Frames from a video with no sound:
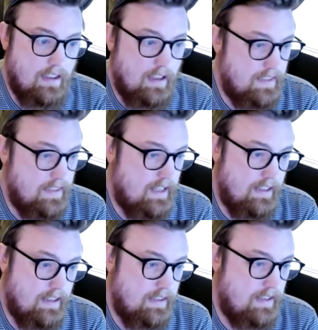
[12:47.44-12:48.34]

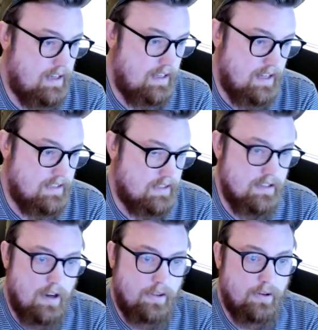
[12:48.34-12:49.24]
That again is
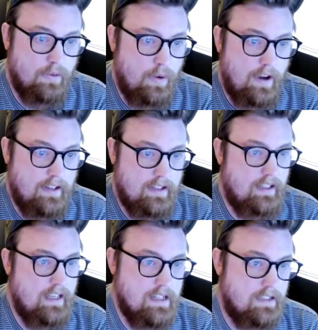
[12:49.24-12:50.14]
another way to
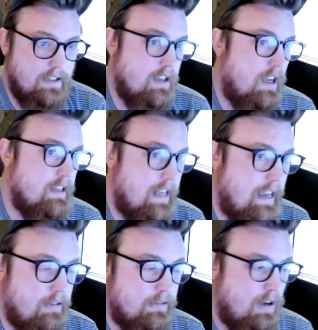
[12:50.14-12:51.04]
easily cut
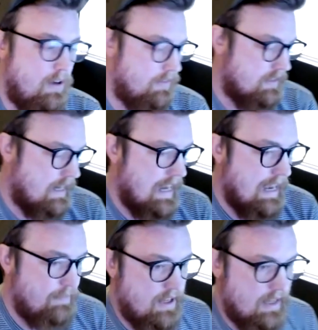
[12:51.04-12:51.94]
down on the
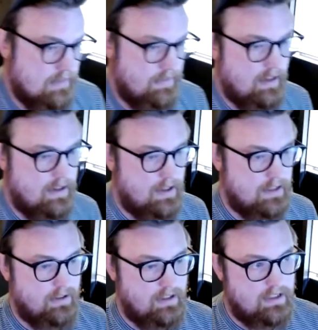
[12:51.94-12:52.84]
time it takes for the
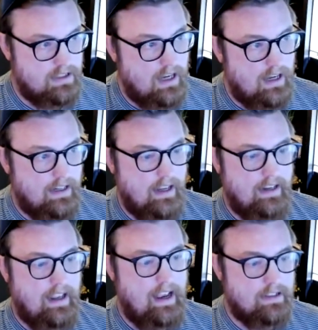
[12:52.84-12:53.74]
customer to decide
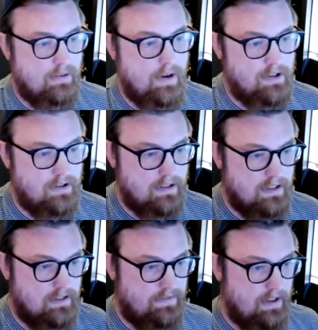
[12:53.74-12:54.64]
and to ask questions.
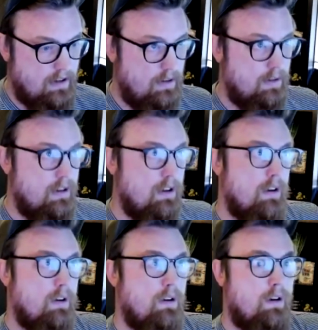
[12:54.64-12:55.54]
Because if they go,
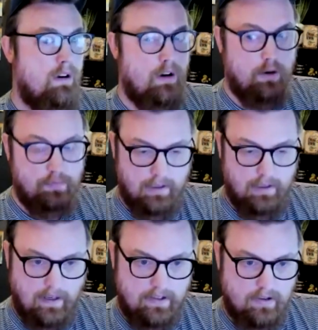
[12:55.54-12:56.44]
oh,
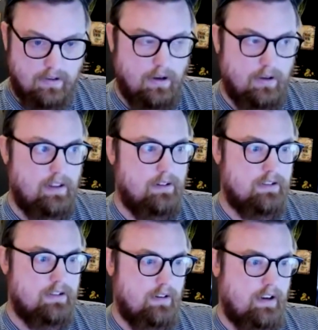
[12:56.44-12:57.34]
big picture, oh, that
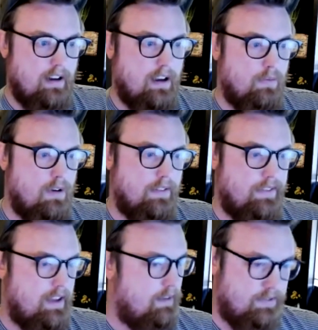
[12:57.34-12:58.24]
looks great, I want
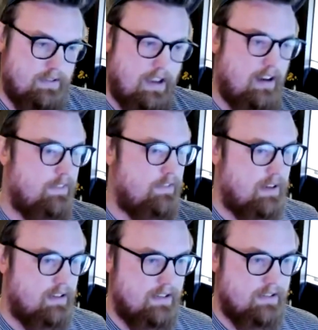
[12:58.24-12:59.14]
that, I don't have to
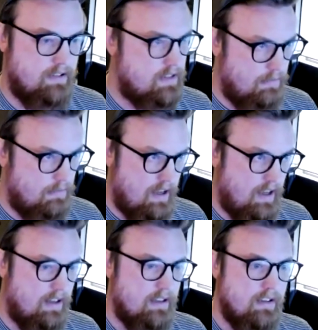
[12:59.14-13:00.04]
make a decision, just give me
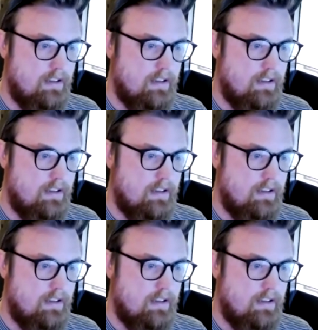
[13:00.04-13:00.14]
that.